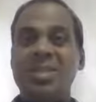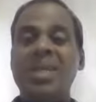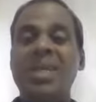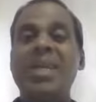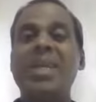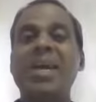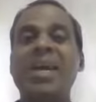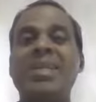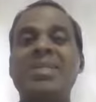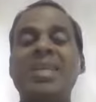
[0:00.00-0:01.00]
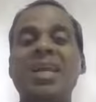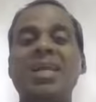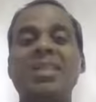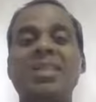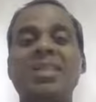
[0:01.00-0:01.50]
data and
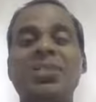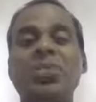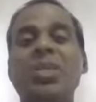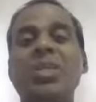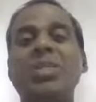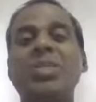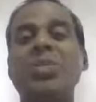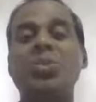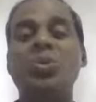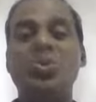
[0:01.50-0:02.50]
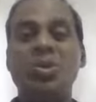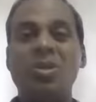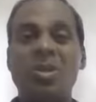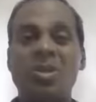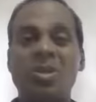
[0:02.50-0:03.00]
statistics we need to
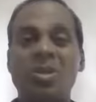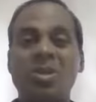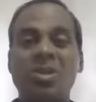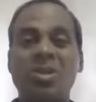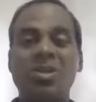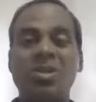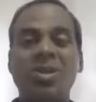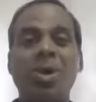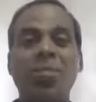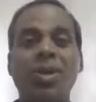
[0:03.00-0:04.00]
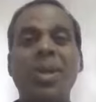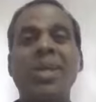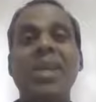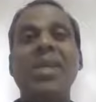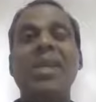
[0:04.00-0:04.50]

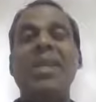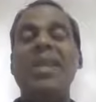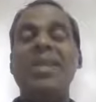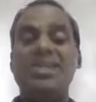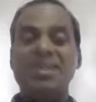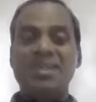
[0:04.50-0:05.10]
obtain and analyze.